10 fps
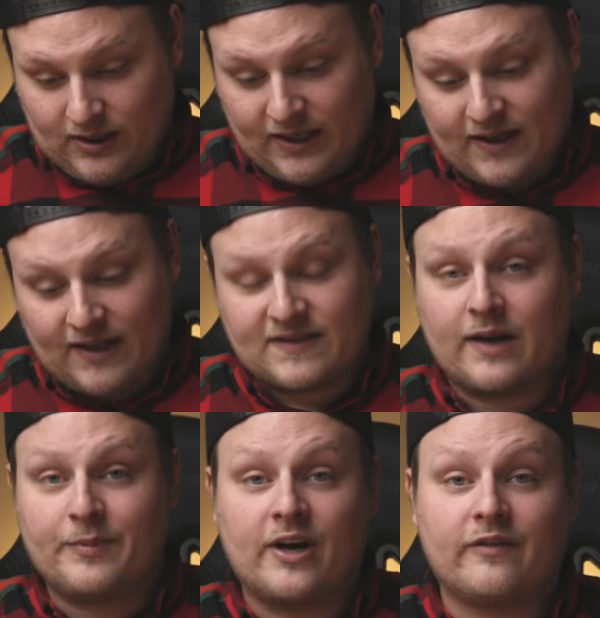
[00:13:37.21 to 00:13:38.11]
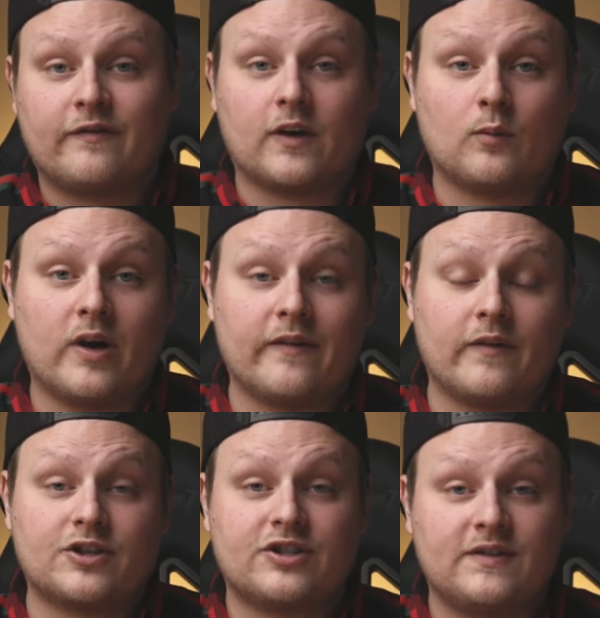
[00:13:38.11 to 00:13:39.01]
Again, that's coming out in firmware
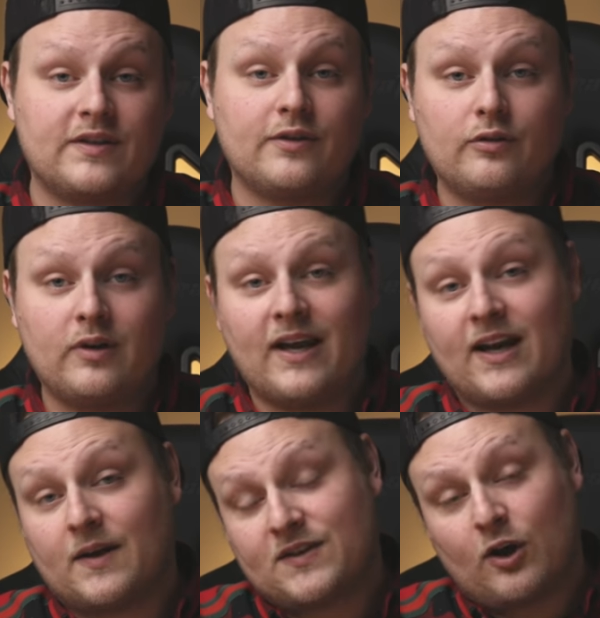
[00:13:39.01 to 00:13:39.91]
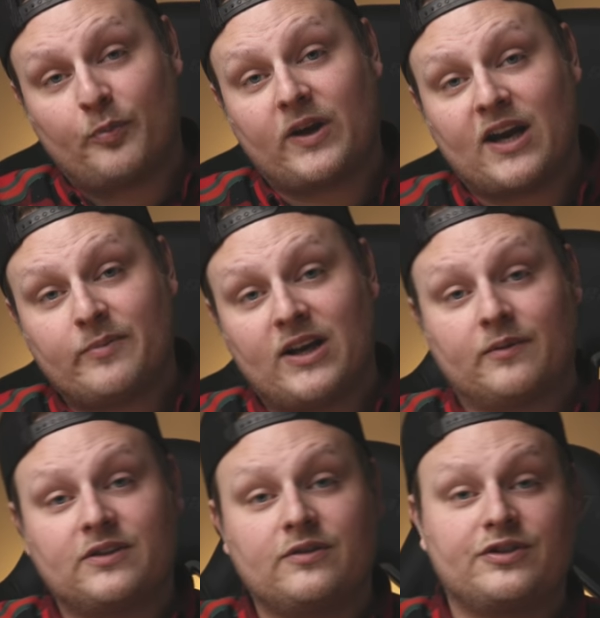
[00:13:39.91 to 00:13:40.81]
version 2, and I was hoping I'd be
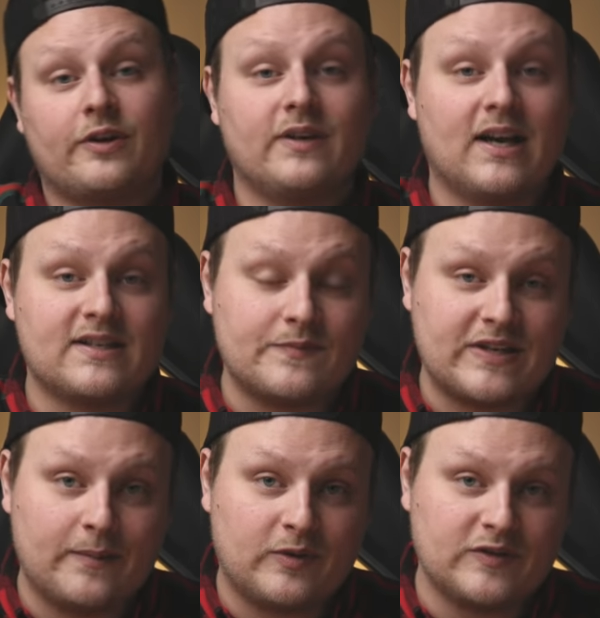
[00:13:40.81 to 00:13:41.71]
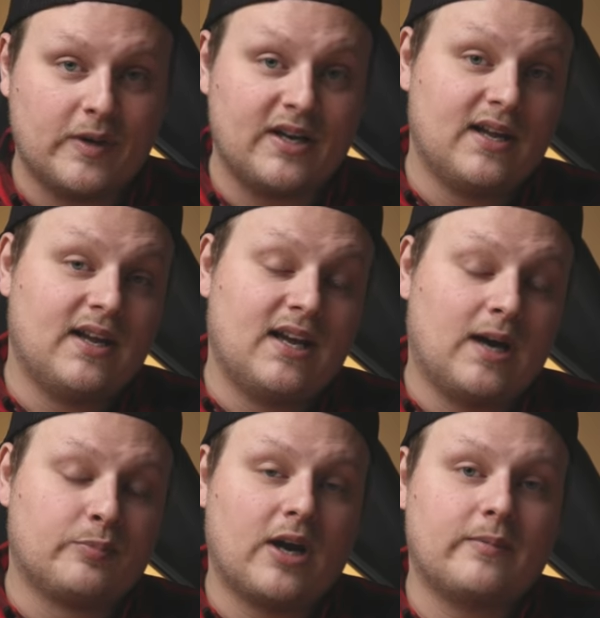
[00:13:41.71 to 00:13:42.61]
able to show you guys some samples, but
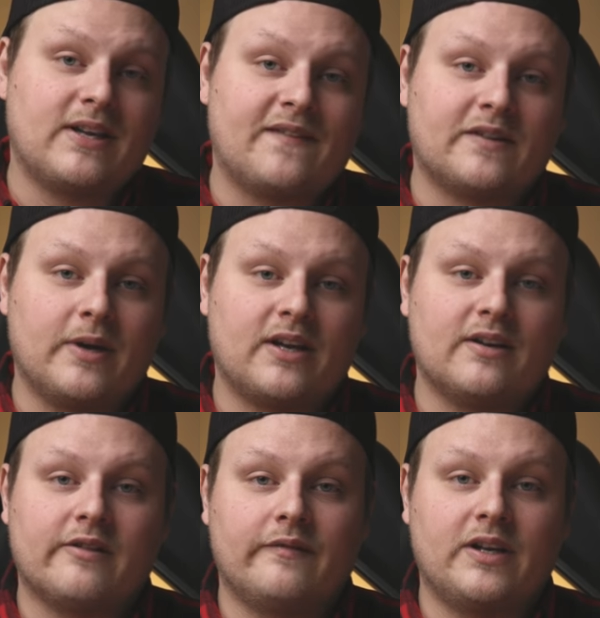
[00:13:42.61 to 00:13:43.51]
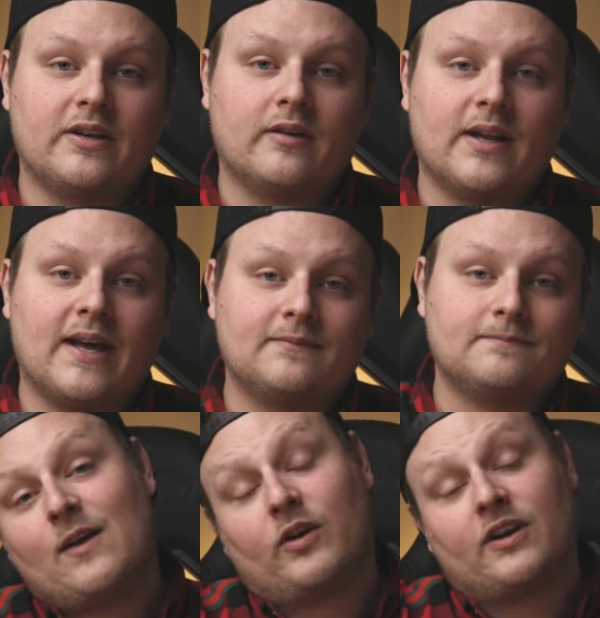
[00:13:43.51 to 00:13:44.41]
I'll probably have to make another video on that.
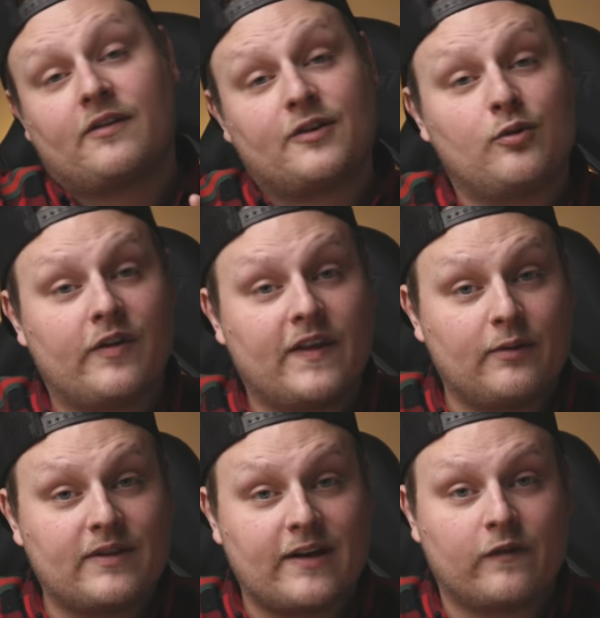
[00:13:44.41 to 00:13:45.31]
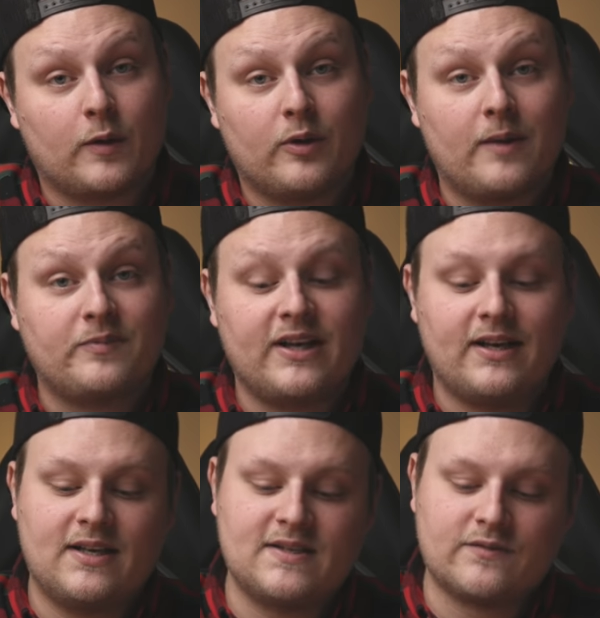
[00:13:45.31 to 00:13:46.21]
And one other cool thing with that firmware
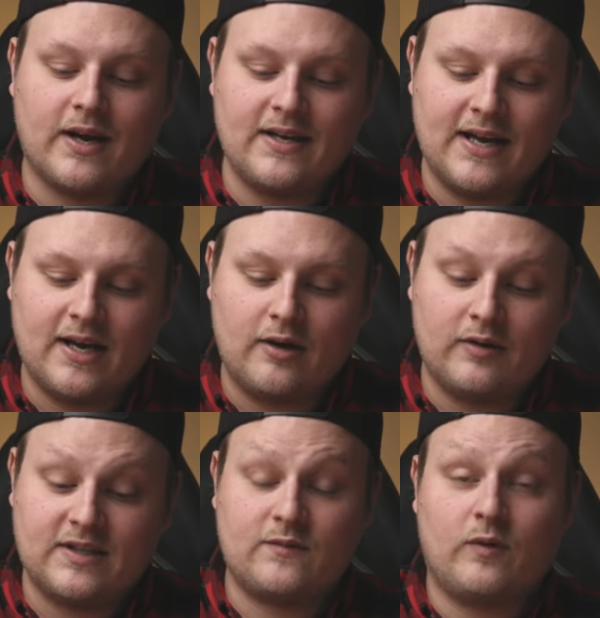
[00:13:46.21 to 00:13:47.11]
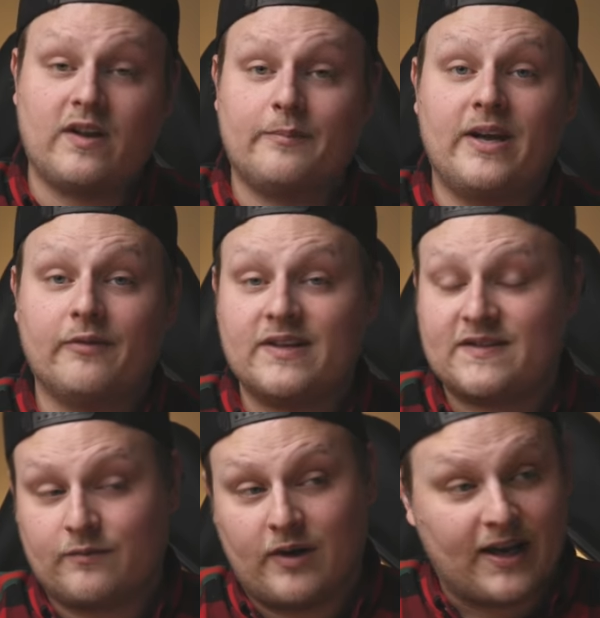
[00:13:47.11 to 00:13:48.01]
update is right now, this is one of the main
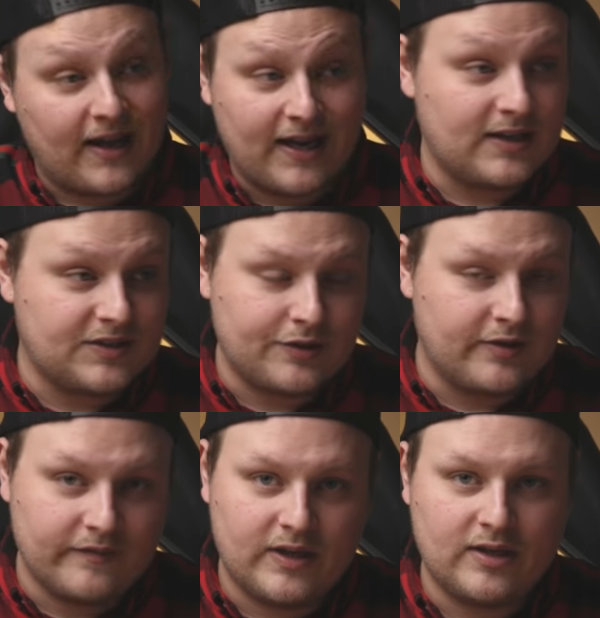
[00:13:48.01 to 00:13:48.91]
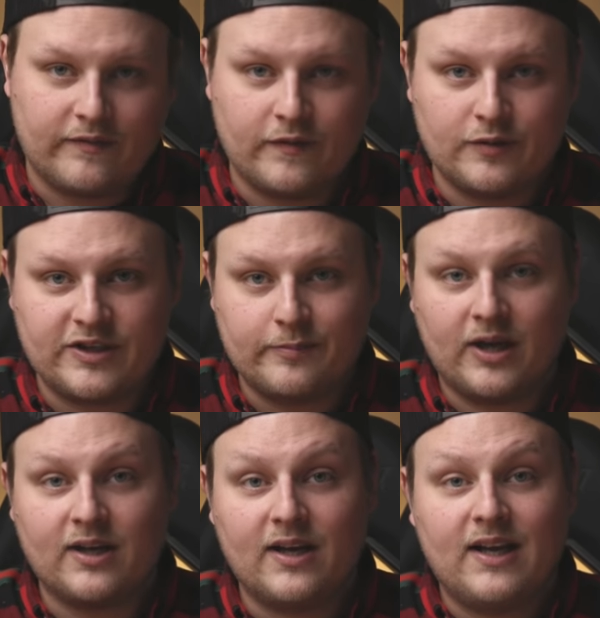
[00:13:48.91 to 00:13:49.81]
reasons why I hate shooting video with Fuji,
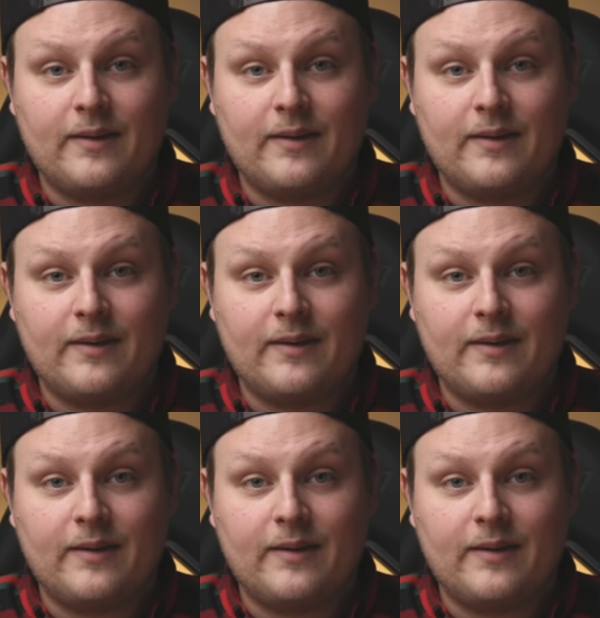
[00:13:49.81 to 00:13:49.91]
but